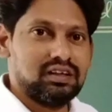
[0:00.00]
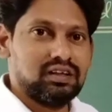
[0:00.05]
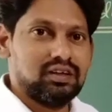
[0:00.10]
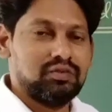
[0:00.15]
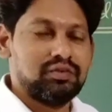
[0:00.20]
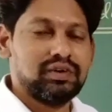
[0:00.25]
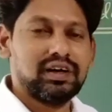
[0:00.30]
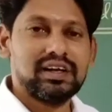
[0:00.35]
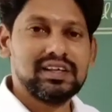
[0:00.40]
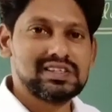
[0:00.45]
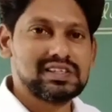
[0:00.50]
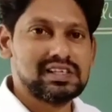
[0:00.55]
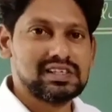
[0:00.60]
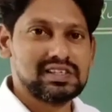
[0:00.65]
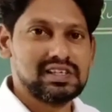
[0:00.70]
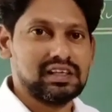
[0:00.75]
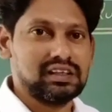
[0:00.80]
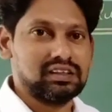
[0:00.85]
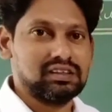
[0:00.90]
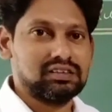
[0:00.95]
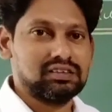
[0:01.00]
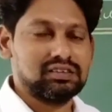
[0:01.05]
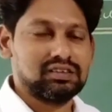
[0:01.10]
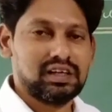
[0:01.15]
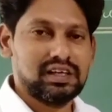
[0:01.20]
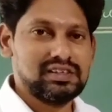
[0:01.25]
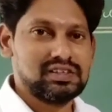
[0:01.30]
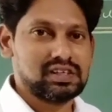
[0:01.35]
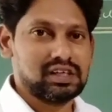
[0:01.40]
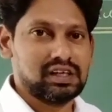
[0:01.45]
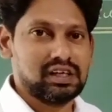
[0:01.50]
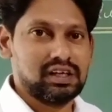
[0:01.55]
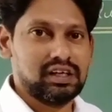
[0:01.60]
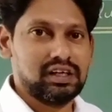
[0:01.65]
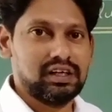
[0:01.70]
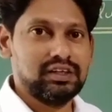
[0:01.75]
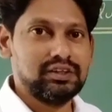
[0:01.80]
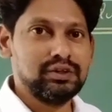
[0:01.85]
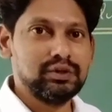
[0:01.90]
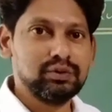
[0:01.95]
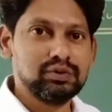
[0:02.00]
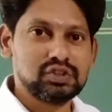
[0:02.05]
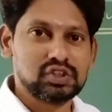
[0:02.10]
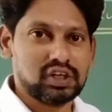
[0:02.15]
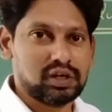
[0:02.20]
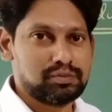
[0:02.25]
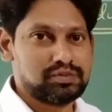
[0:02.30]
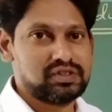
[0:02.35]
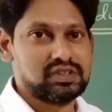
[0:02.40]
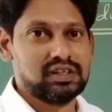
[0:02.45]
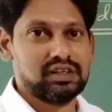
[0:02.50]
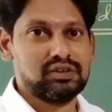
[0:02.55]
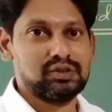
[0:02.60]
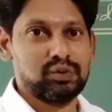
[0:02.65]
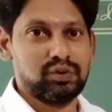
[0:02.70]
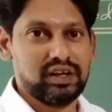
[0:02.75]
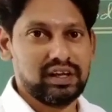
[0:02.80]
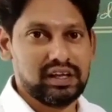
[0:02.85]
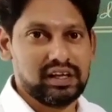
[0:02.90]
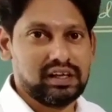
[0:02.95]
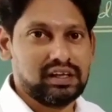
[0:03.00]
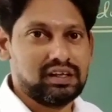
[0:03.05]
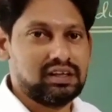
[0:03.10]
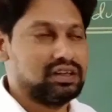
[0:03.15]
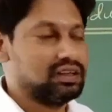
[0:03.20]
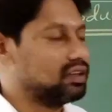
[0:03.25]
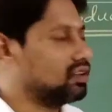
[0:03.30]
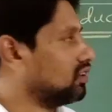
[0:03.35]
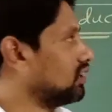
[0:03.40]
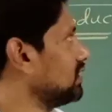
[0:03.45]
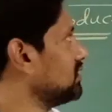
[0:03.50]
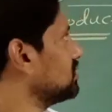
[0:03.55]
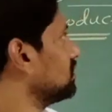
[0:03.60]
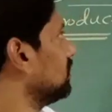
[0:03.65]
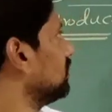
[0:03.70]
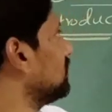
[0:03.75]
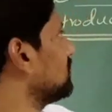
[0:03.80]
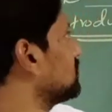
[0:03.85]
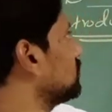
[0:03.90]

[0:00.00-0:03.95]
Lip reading: we are discussing a new chapter today, right? It is